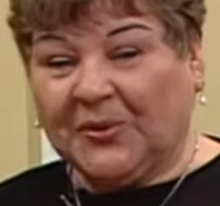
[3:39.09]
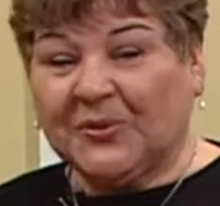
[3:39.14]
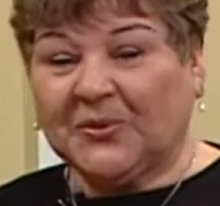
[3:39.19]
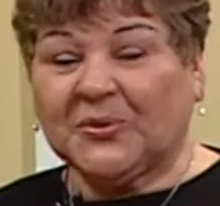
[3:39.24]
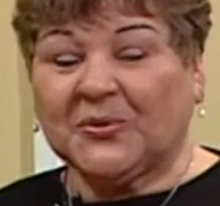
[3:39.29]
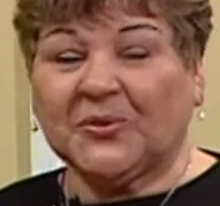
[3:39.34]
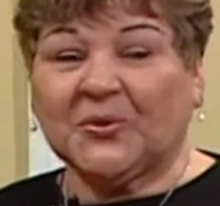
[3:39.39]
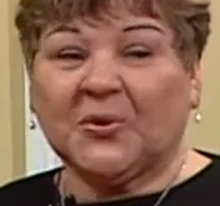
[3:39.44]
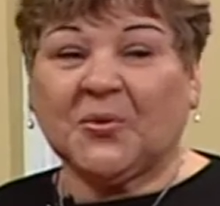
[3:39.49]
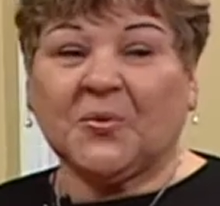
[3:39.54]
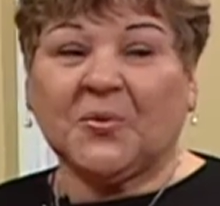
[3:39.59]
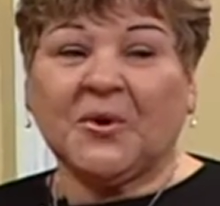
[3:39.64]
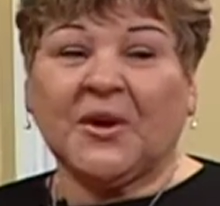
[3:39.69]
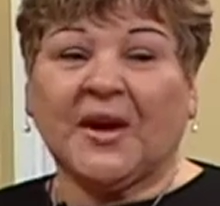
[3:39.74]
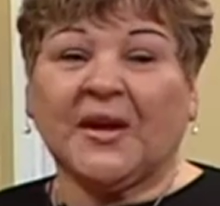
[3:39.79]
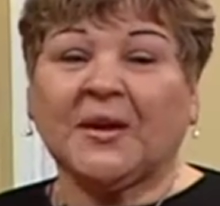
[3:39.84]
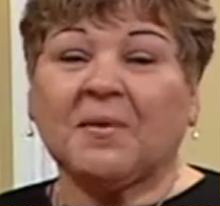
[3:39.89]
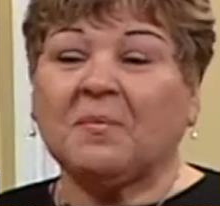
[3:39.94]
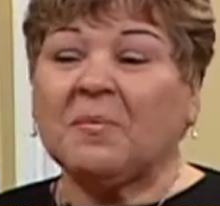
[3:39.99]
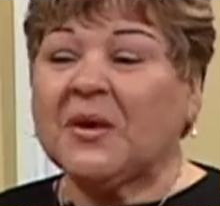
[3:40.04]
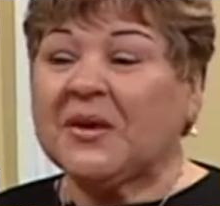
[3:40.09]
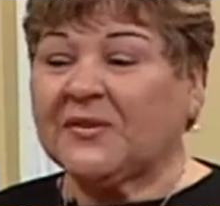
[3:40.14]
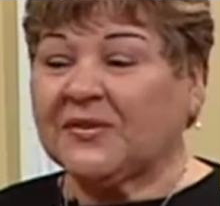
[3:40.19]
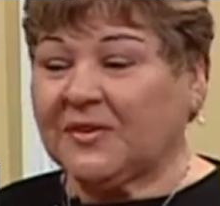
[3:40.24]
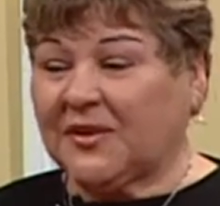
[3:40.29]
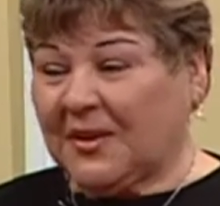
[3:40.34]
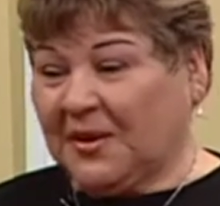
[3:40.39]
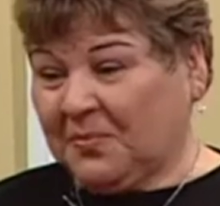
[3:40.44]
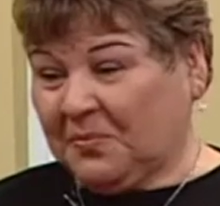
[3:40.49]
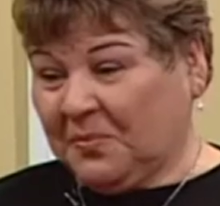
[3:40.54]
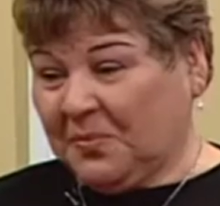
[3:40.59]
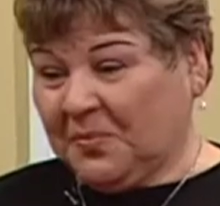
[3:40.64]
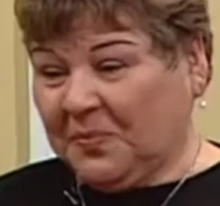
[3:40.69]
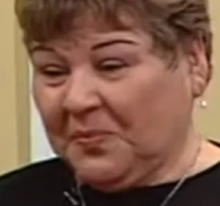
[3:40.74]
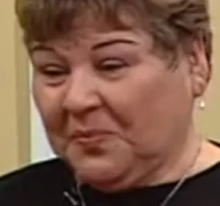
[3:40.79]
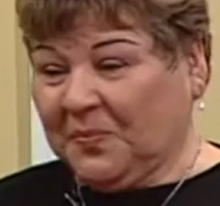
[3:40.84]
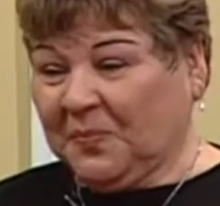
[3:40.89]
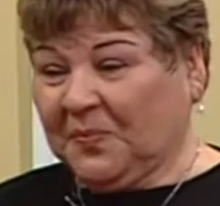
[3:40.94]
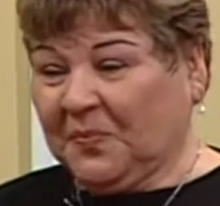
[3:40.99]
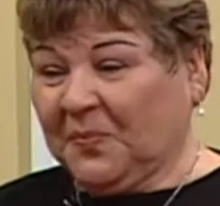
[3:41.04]
So we are a mix-it-up
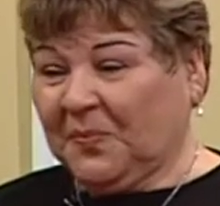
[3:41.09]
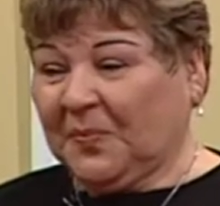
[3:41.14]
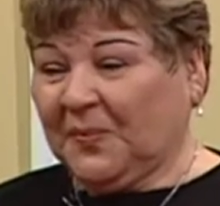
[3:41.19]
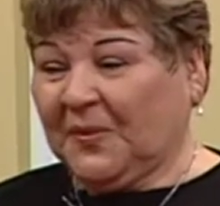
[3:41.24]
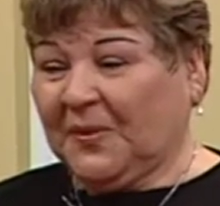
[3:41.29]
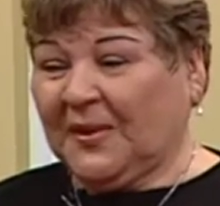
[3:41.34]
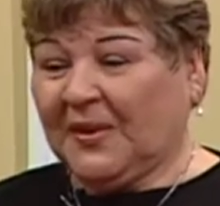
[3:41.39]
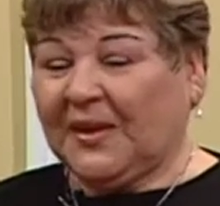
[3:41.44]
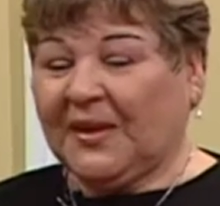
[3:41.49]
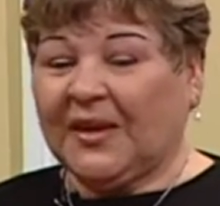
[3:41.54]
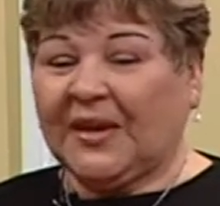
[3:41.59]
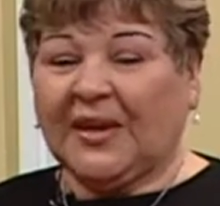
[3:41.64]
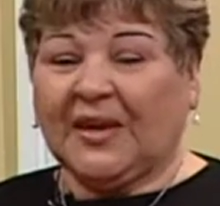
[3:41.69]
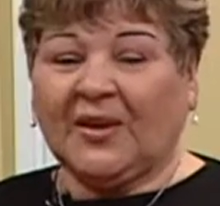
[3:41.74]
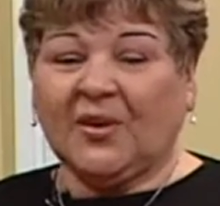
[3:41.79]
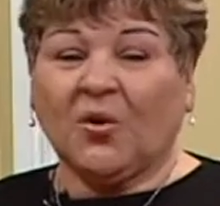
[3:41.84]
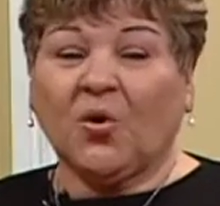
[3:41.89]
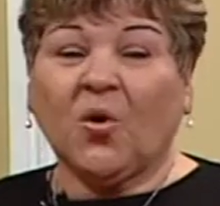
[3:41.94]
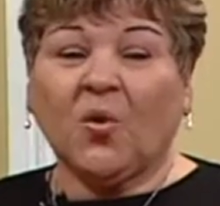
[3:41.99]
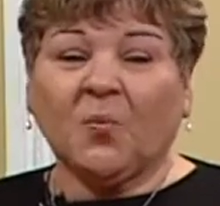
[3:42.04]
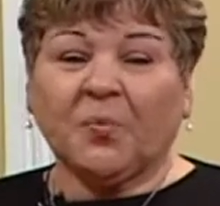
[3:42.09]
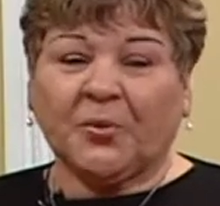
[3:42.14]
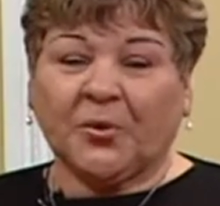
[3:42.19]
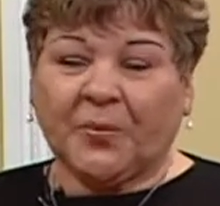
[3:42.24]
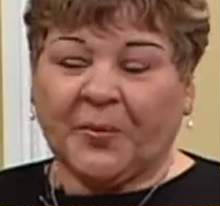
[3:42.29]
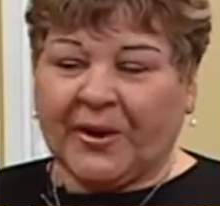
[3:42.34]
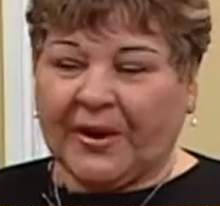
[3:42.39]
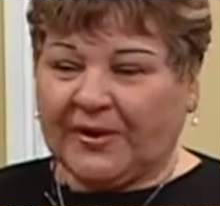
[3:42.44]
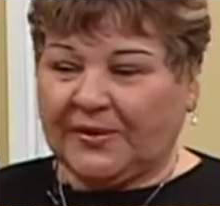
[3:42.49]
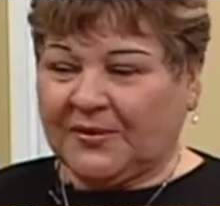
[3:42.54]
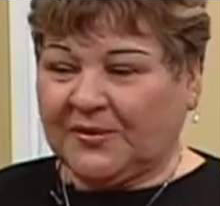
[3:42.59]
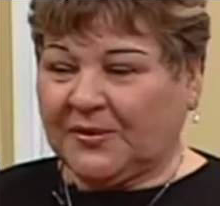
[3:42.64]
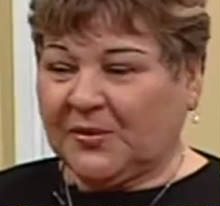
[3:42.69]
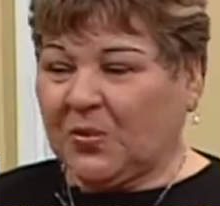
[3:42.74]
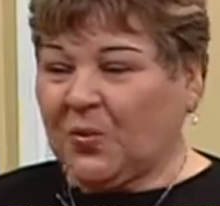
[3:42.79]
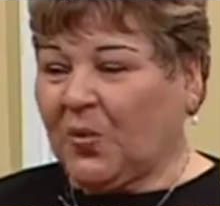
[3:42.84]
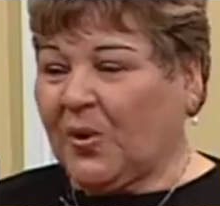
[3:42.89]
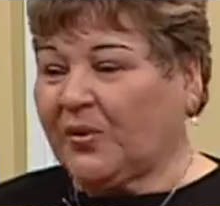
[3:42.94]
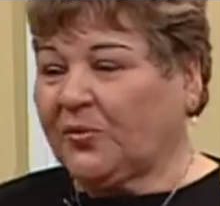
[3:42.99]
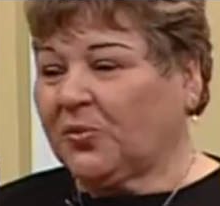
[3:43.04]
and compromise
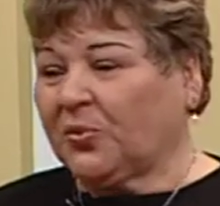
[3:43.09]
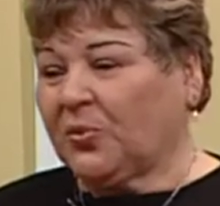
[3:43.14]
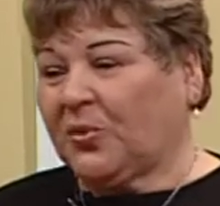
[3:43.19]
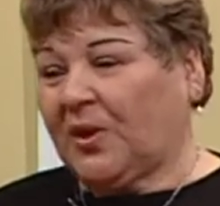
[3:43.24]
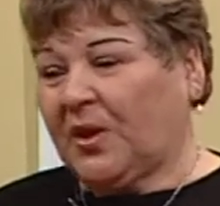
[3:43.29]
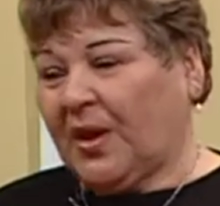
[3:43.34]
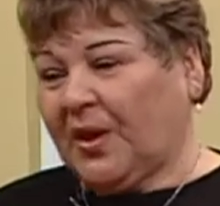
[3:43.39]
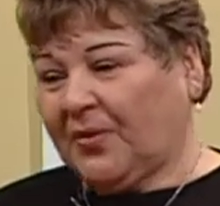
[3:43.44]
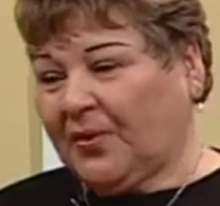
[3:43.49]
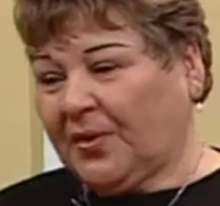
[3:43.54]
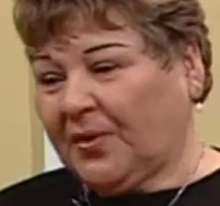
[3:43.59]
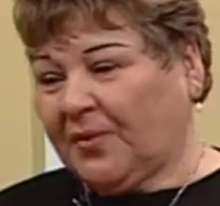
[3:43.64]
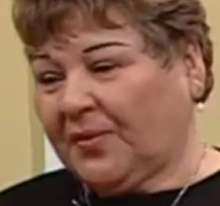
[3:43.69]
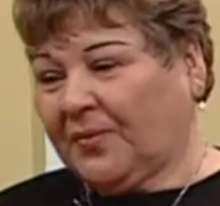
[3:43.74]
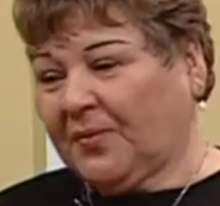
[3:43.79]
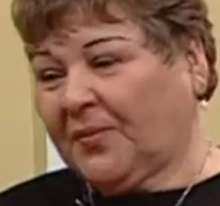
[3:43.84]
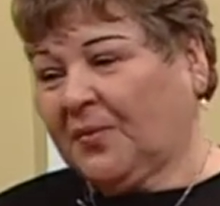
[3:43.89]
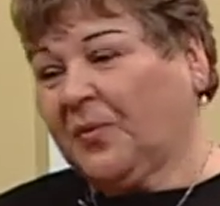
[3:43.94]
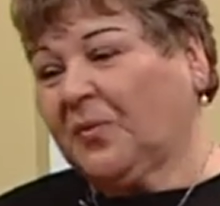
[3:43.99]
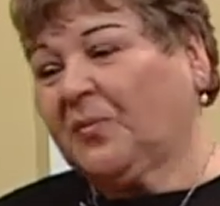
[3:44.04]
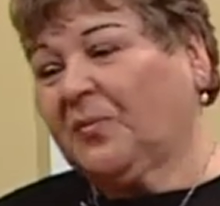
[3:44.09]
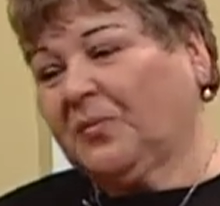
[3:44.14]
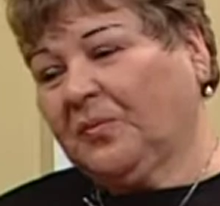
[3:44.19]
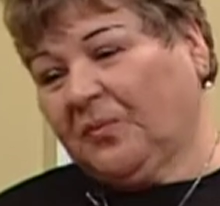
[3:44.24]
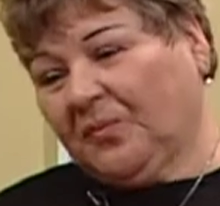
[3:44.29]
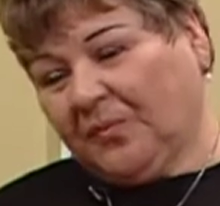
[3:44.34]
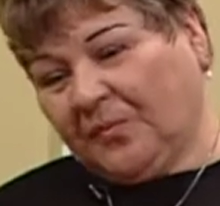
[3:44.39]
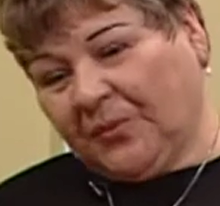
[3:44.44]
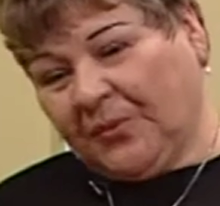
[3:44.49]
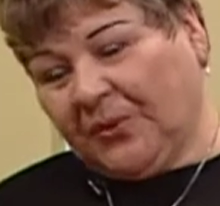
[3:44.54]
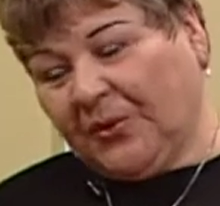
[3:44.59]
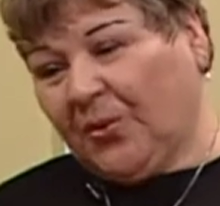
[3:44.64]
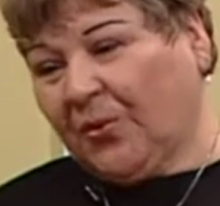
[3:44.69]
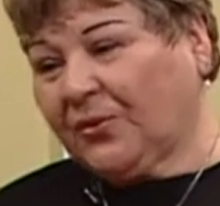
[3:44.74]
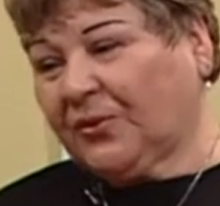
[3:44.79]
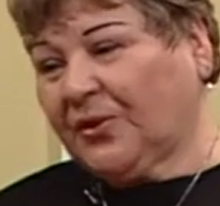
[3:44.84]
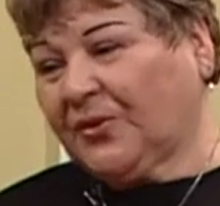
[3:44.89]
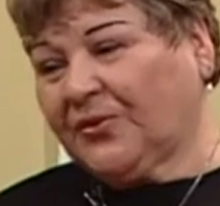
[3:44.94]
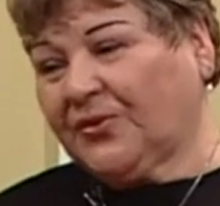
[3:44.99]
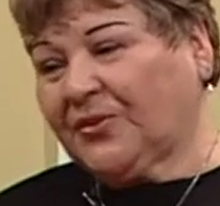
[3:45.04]
one to the other with all
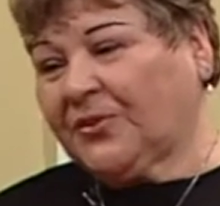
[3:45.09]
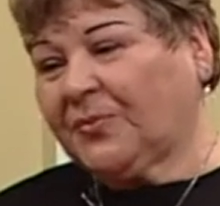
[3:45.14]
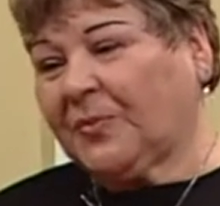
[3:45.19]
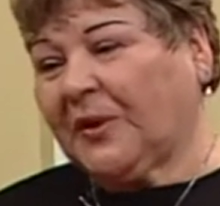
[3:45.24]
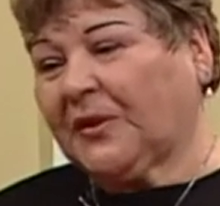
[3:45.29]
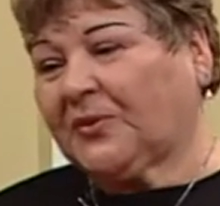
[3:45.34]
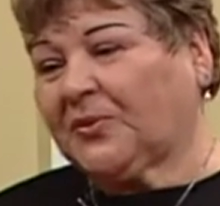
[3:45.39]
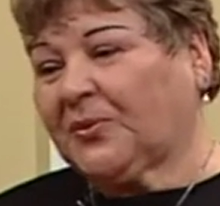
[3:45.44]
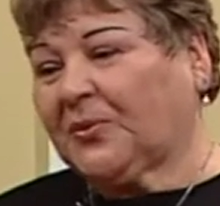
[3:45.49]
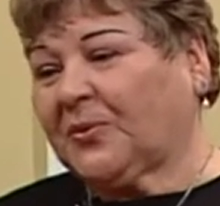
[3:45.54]
the respect.